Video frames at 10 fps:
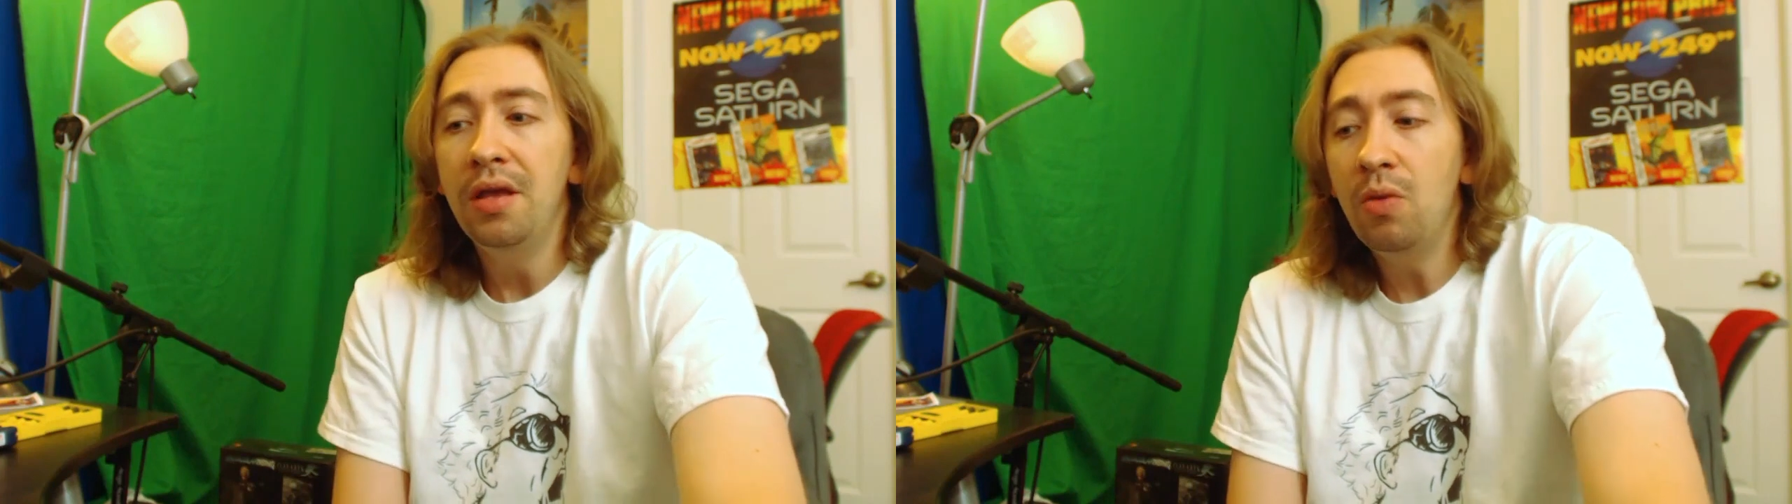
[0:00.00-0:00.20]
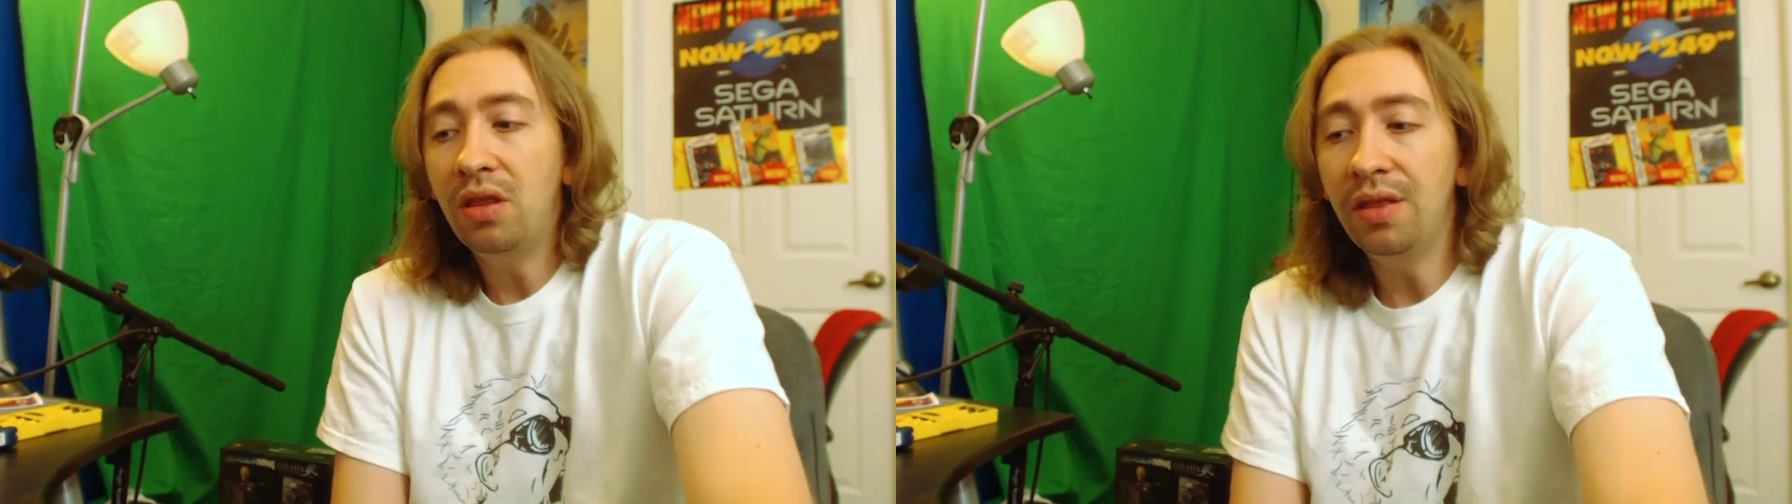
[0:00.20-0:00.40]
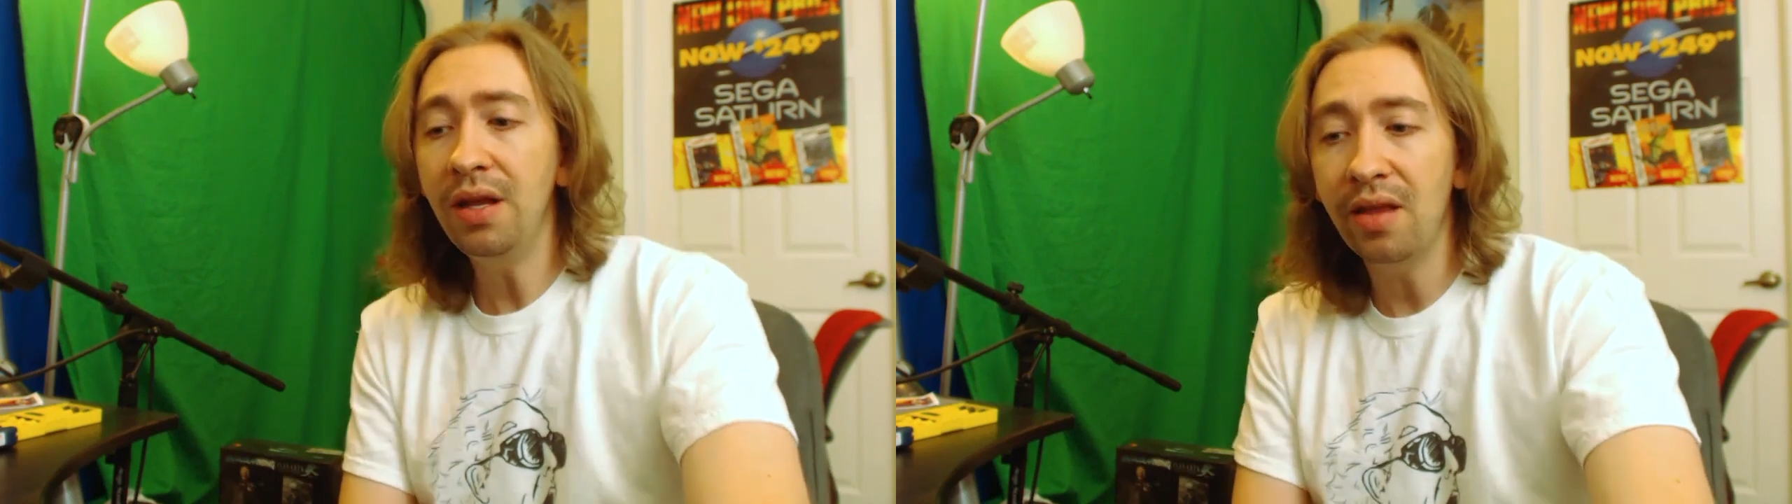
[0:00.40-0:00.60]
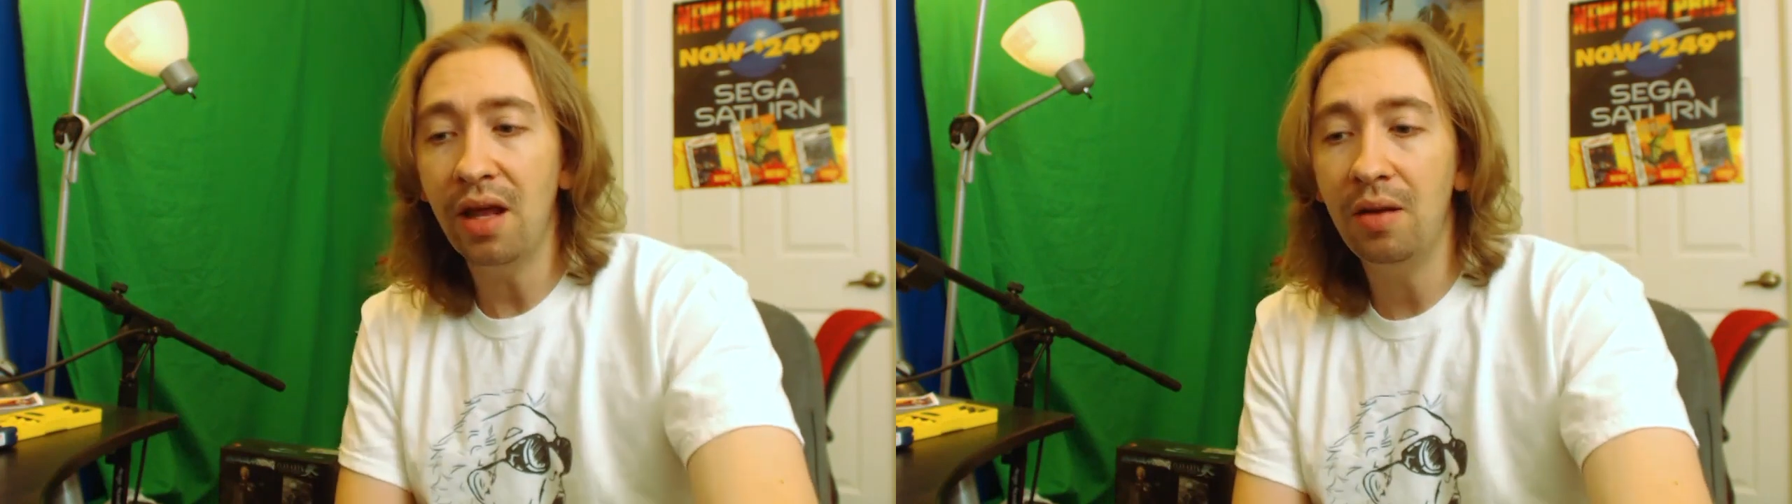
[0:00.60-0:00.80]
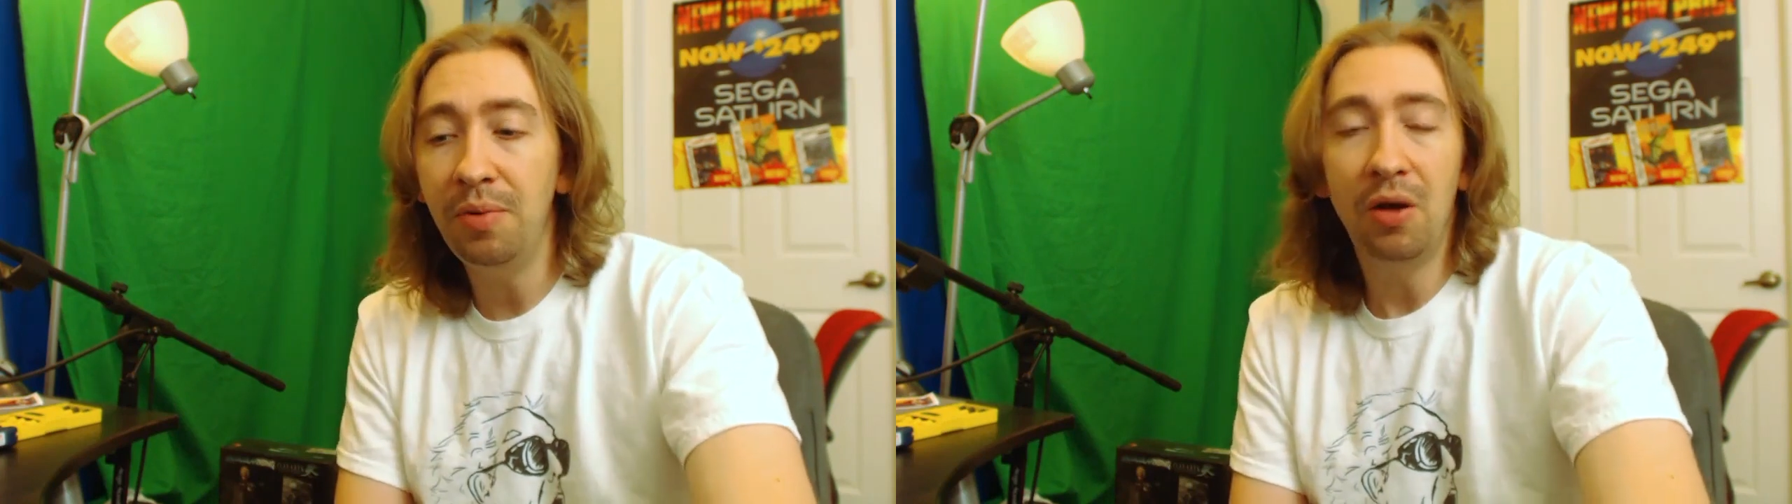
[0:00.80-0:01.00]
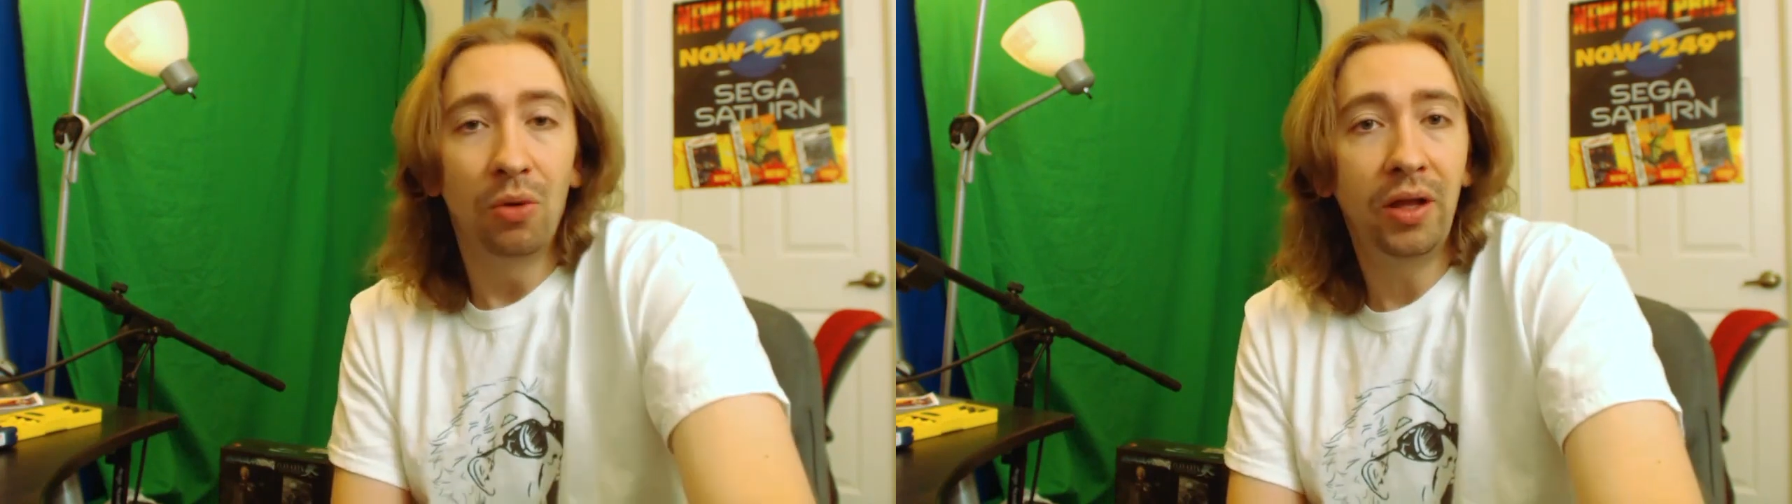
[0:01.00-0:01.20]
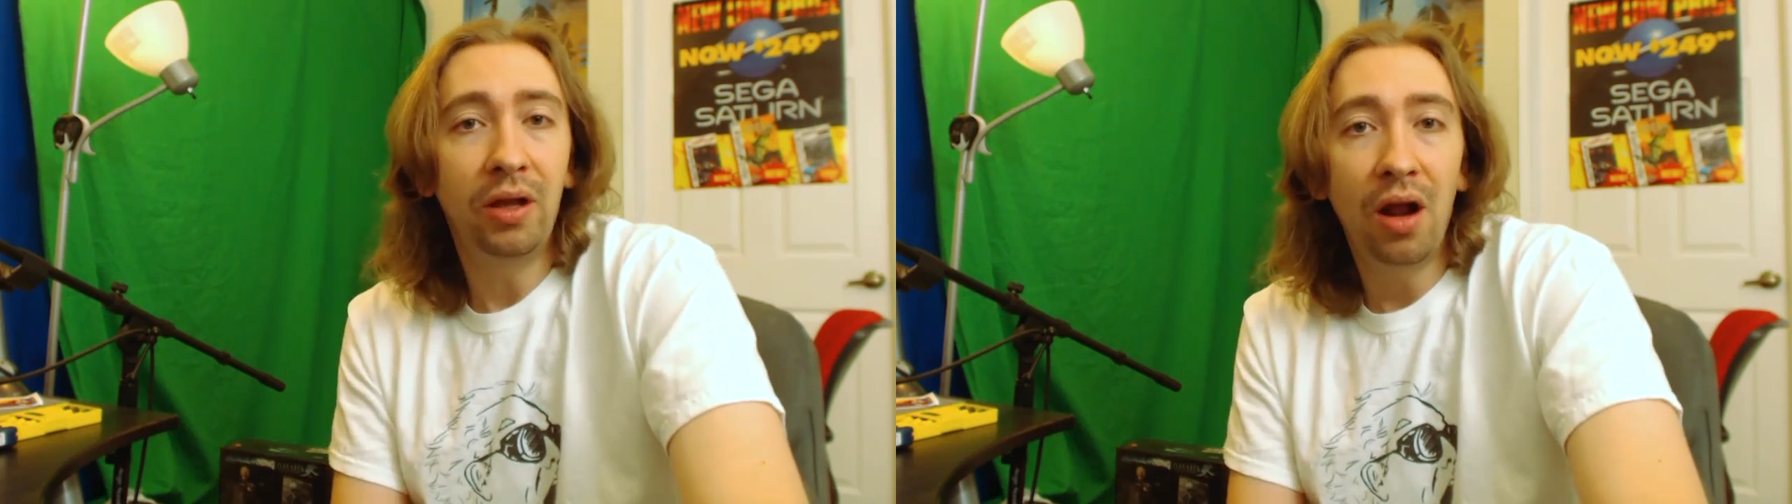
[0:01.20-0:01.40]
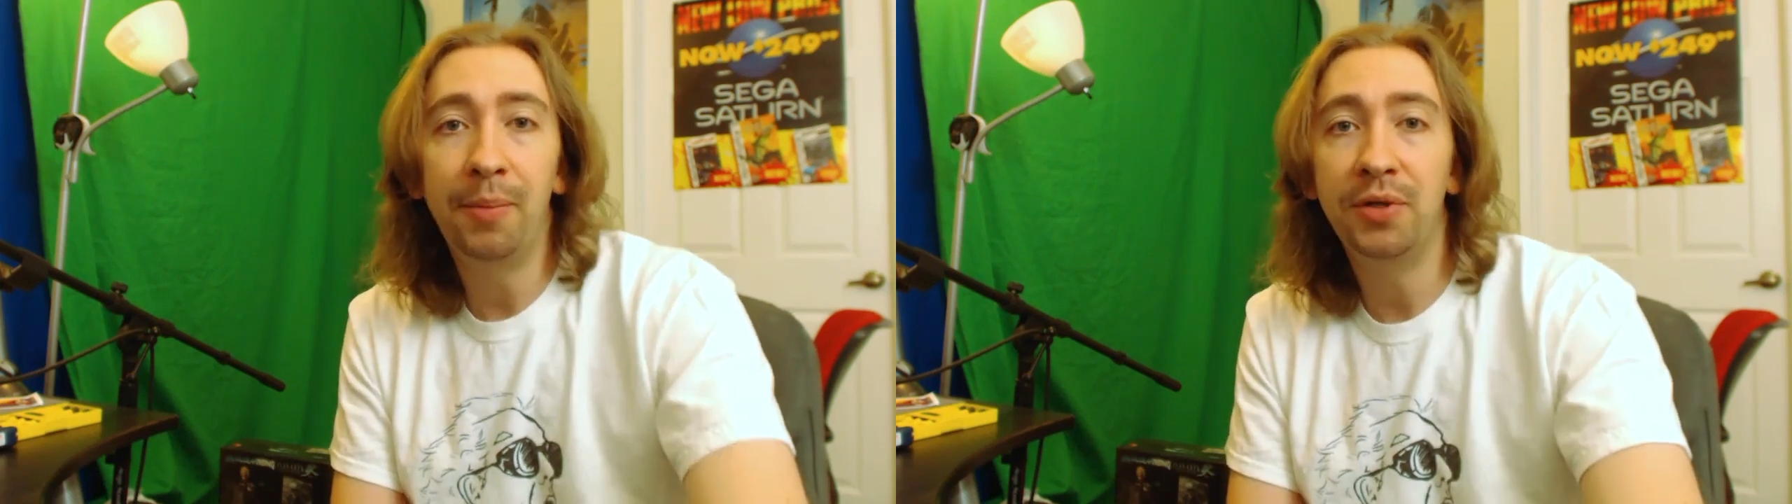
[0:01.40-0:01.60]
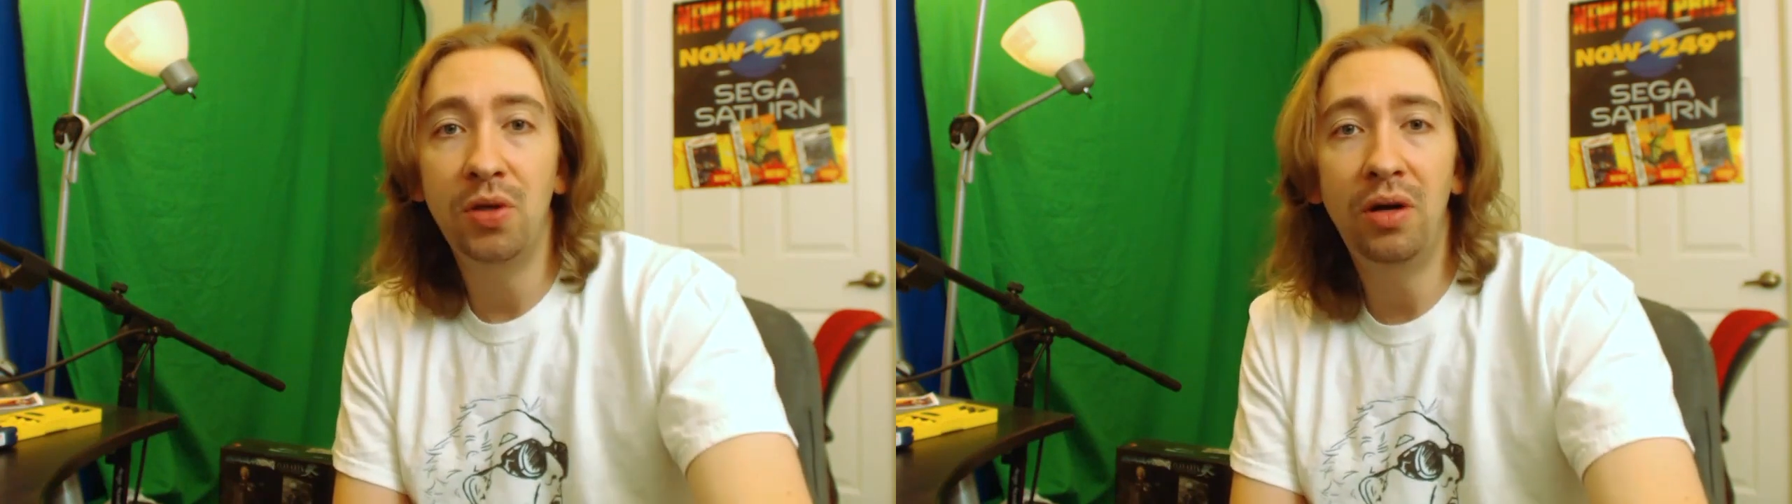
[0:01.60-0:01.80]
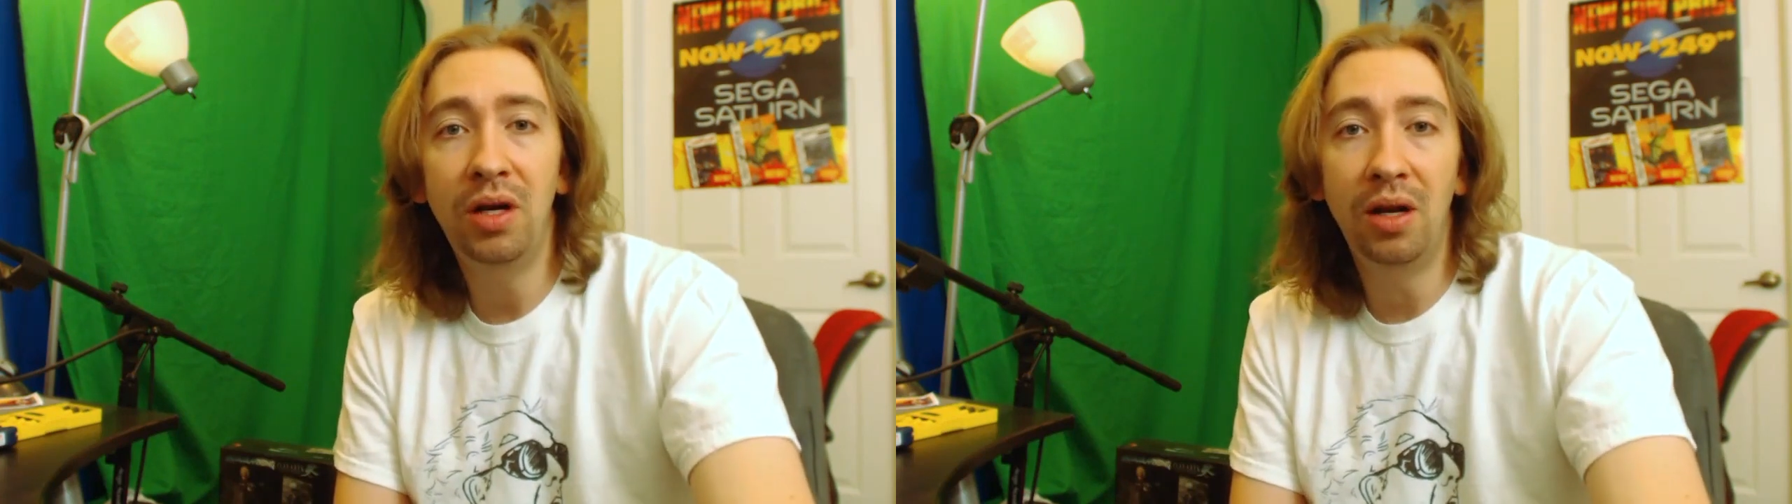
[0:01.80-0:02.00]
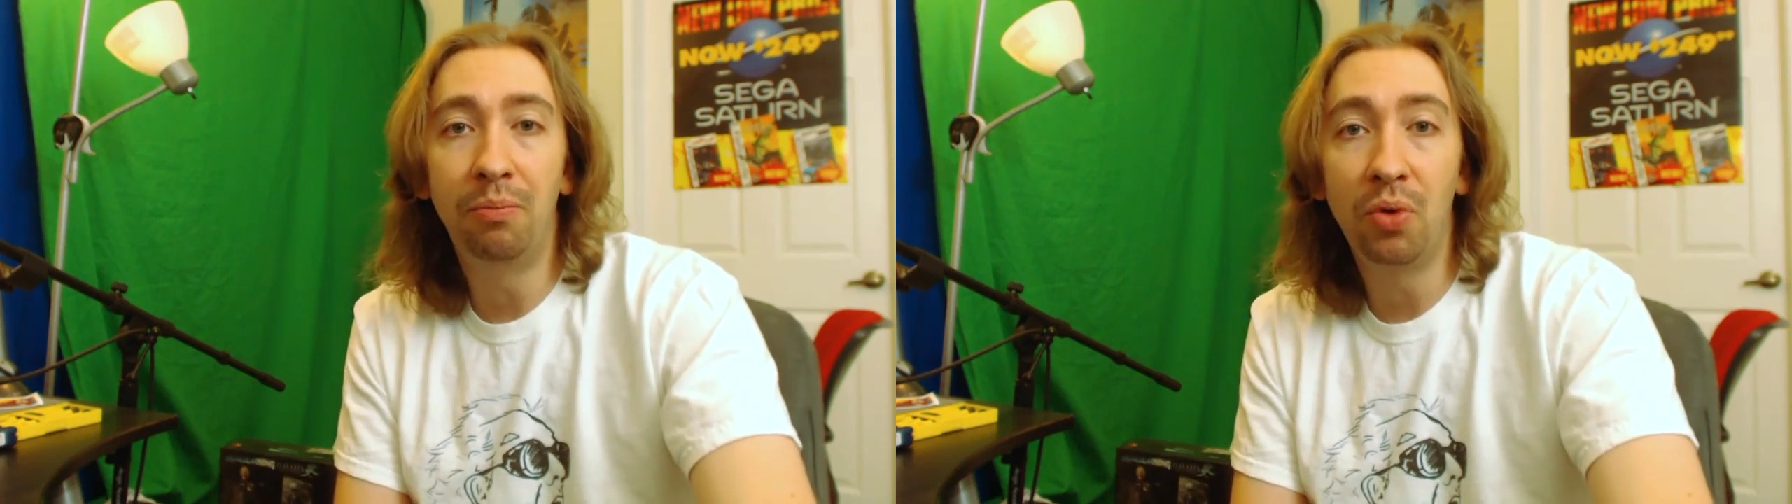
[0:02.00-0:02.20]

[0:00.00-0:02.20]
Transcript: You would think that it'd be a really good opportunity to